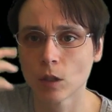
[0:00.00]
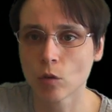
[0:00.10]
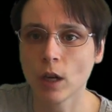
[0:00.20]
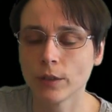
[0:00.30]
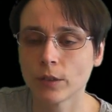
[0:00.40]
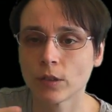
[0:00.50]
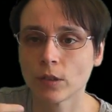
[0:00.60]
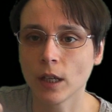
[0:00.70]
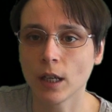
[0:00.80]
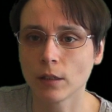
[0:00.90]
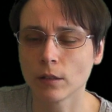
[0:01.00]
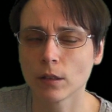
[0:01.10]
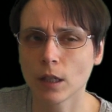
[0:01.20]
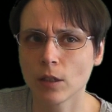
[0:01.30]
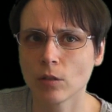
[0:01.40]
Grunts,
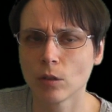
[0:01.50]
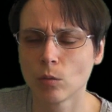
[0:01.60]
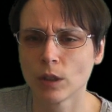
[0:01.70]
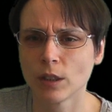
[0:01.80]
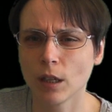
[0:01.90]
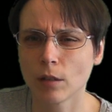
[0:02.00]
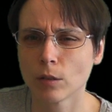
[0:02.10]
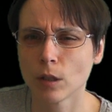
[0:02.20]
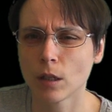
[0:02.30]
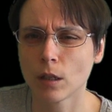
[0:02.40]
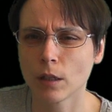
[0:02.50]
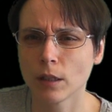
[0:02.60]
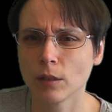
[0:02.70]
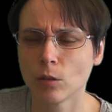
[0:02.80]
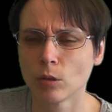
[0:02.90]
and I don't know what the others are
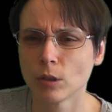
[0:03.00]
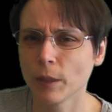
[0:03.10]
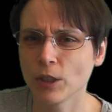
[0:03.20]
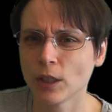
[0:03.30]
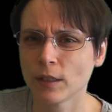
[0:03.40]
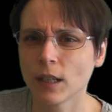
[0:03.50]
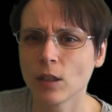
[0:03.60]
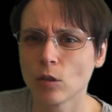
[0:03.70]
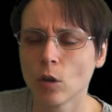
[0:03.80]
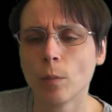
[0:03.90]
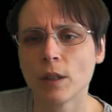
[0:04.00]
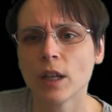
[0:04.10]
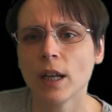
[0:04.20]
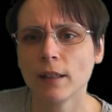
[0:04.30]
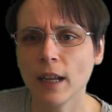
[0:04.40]
they called specialists? I don't know, but
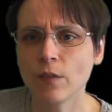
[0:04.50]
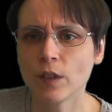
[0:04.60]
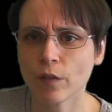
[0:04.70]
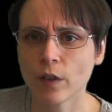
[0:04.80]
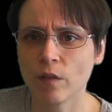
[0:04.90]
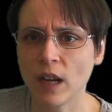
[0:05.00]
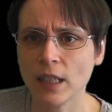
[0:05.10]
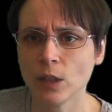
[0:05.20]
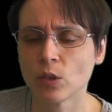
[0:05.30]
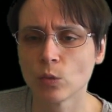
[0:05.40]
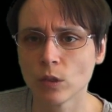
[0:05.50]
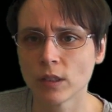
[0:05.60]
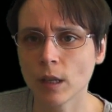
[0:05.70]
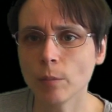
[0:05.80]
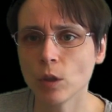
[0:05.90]
they have different values.
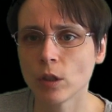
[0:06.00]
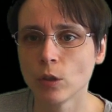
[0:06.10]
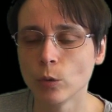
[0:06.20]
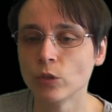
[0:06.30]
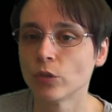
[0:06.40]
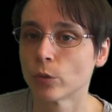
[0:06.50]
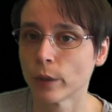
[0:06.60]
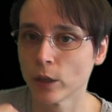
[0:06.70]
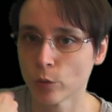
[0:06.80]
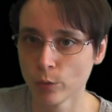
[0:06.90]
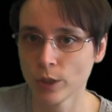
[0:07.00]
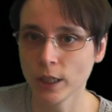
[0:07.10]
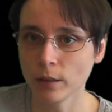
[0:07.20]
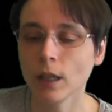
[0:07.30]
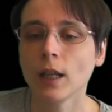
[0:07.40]
Some you can use for
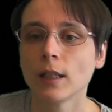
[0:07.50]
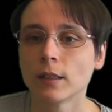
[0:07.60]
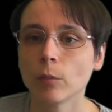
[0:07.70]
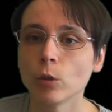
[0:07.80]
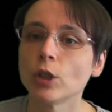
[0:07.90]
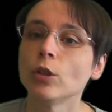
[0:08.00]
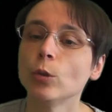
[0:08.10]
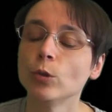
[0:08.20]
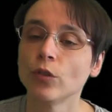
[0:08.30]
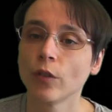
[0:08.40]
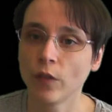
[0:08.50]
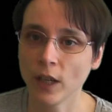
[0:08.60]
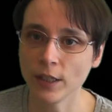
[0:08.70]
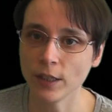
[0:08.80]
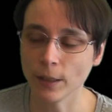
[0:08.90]
recruiting and some you can use for
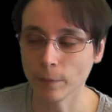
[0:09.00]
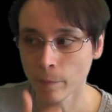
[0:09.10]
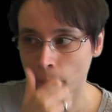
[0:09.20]
fighting,